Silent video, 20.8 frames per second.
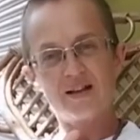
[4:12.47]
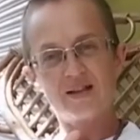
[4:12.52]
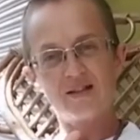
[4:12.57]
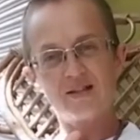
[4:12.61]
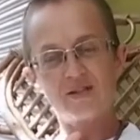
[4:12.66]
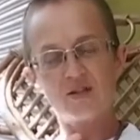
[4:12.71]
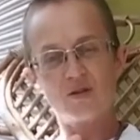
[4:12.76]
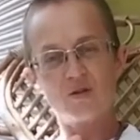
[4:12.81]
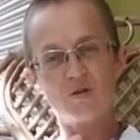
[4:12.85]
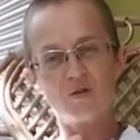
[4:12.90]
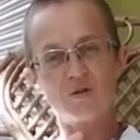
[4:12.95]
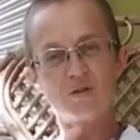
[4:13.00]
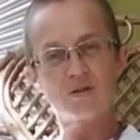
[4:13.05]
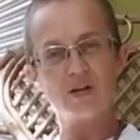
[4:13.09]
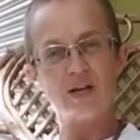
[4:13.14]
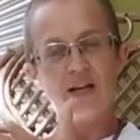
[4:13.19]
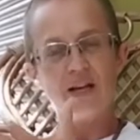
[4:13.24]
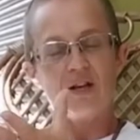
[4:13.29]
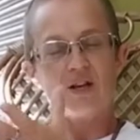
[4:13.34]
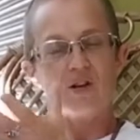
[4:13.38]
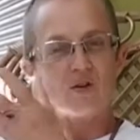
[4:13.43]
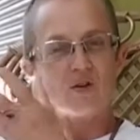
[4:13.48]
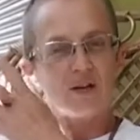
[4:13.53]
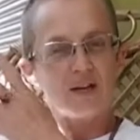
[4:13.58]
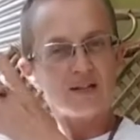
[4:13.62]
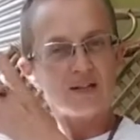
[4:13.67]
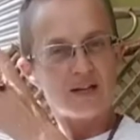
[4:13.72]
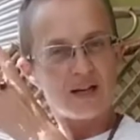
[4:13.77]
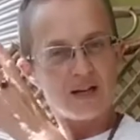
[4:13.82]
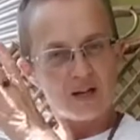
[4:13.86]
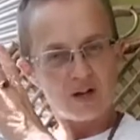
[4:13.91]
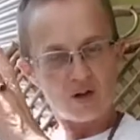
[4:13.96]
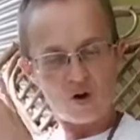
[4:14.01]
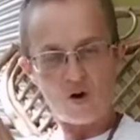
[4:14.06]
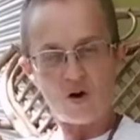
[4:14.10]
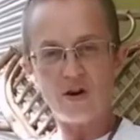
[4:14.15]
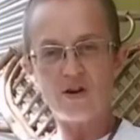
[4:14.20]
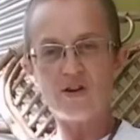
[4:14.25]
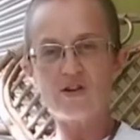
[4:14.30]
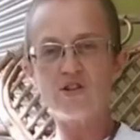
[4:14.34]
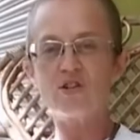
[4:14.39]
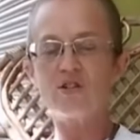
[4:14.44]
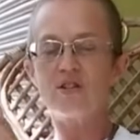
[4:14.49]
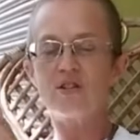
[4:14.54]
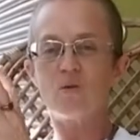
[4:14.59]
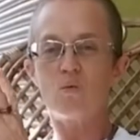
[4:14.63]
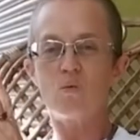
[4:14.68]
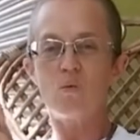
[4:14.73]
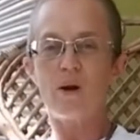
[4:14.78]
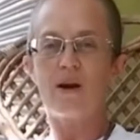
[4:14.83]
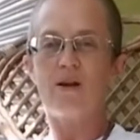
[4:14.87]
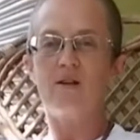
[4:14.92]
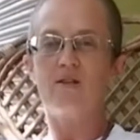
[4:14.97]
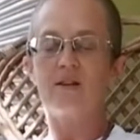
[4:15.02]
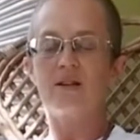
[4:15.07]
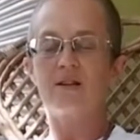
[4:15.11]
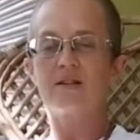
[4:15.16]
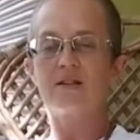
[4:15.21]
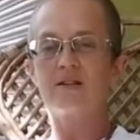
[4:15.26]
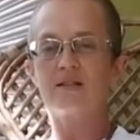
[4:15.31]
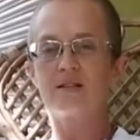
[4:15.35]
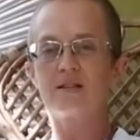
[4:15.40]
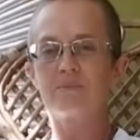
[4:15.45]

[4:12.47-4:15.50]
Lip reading: So increasing conscious awareness